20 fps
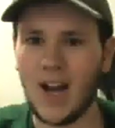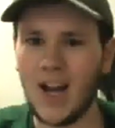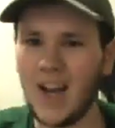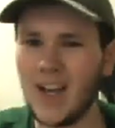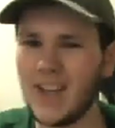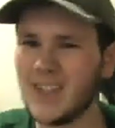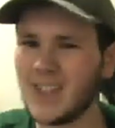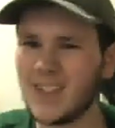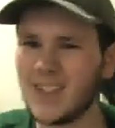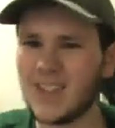
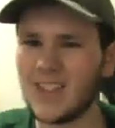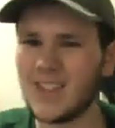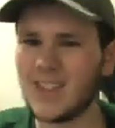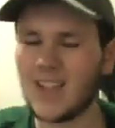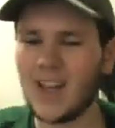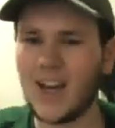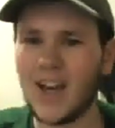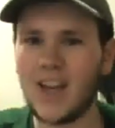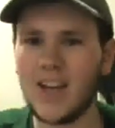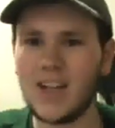I just
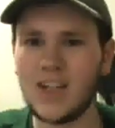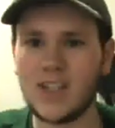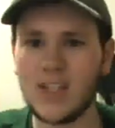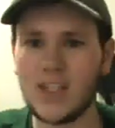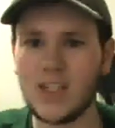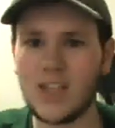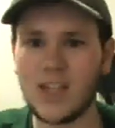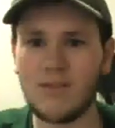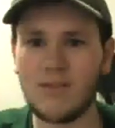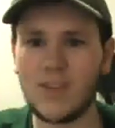decided to
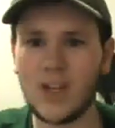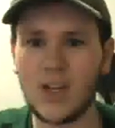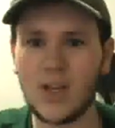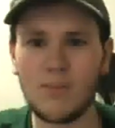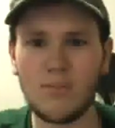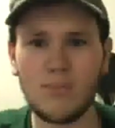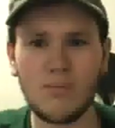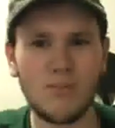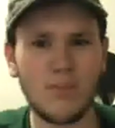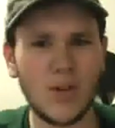give
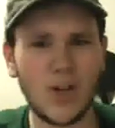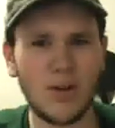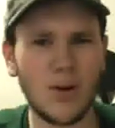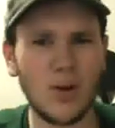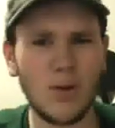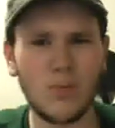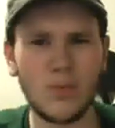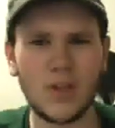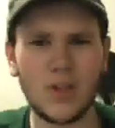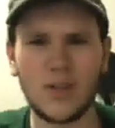them their
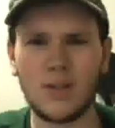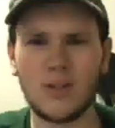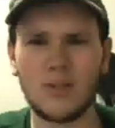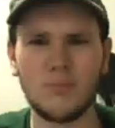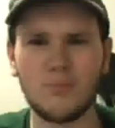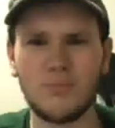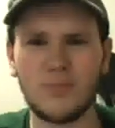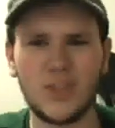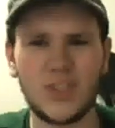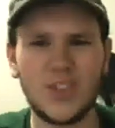own little
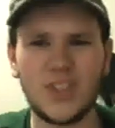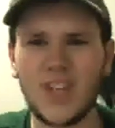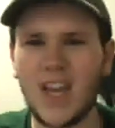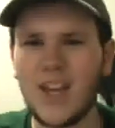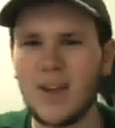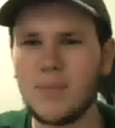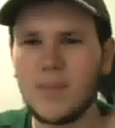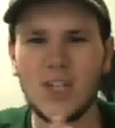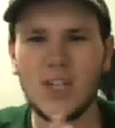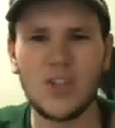
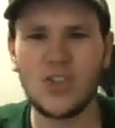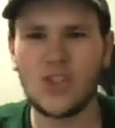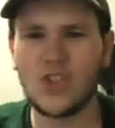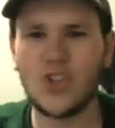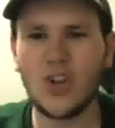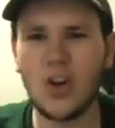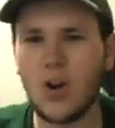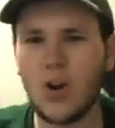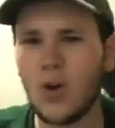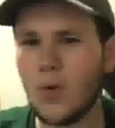segment
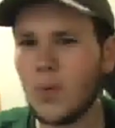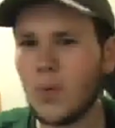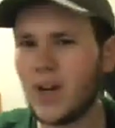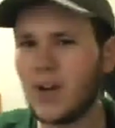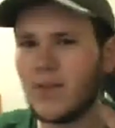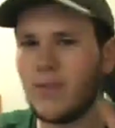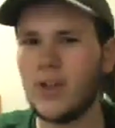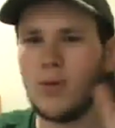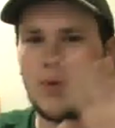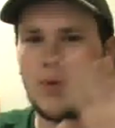show,
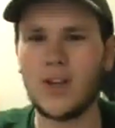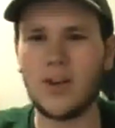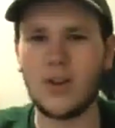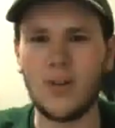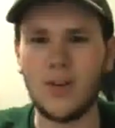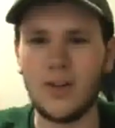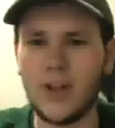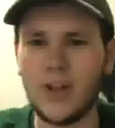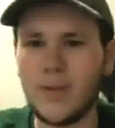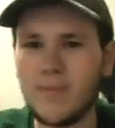whatever you want to
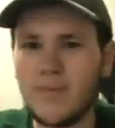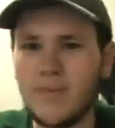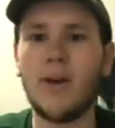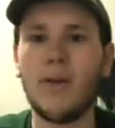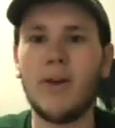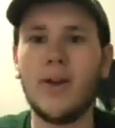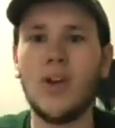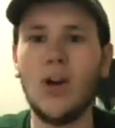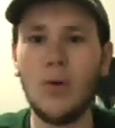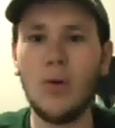call it. Now
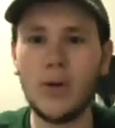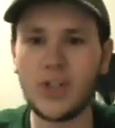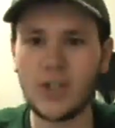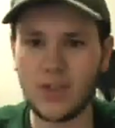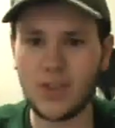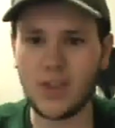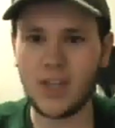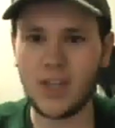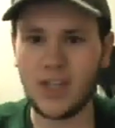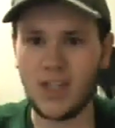I know what
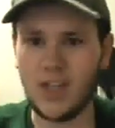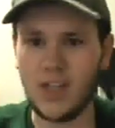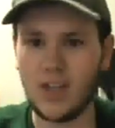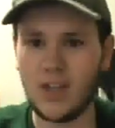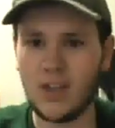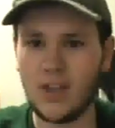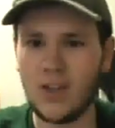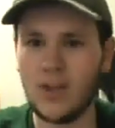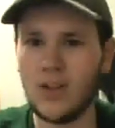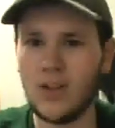you're thinking.
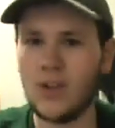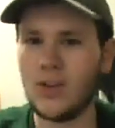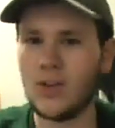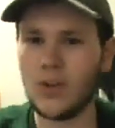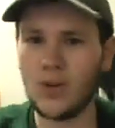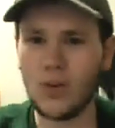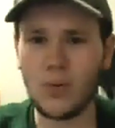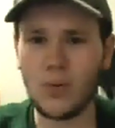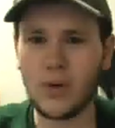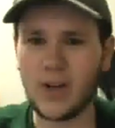
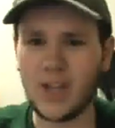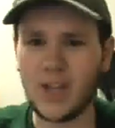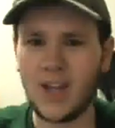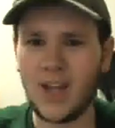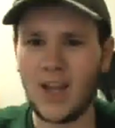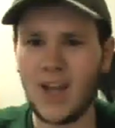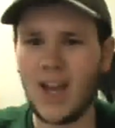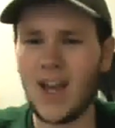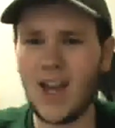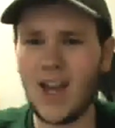Norty.
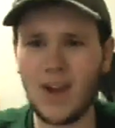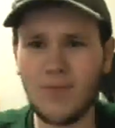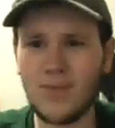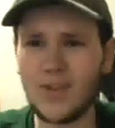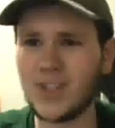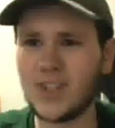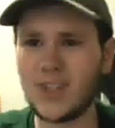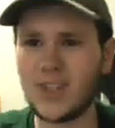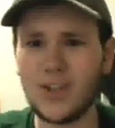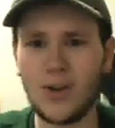
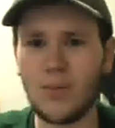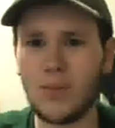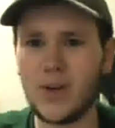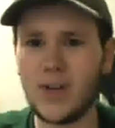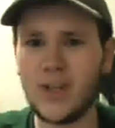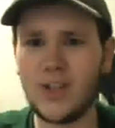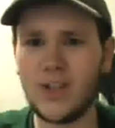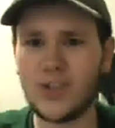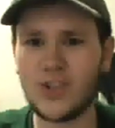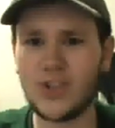every single
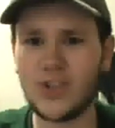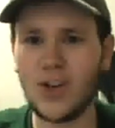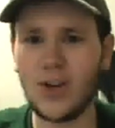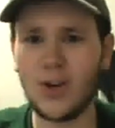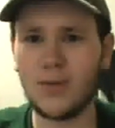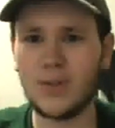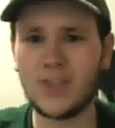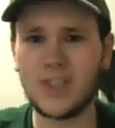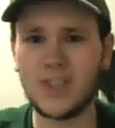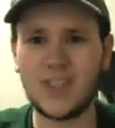one of your
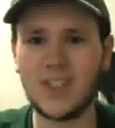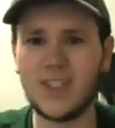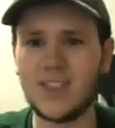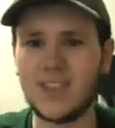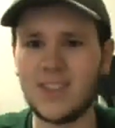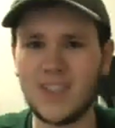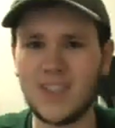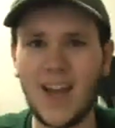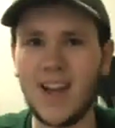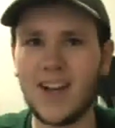shows is
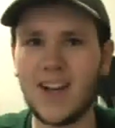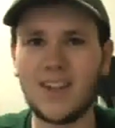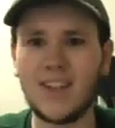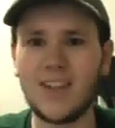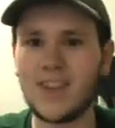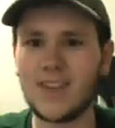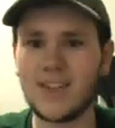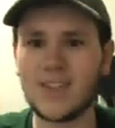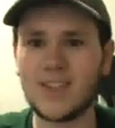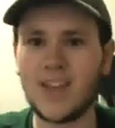
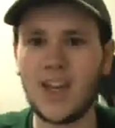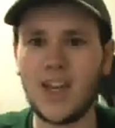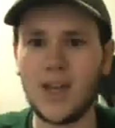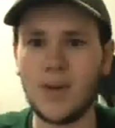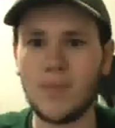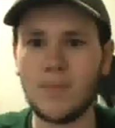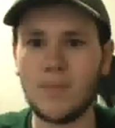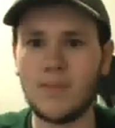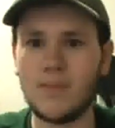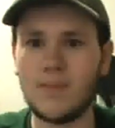exactly the
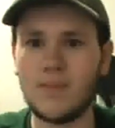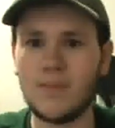same.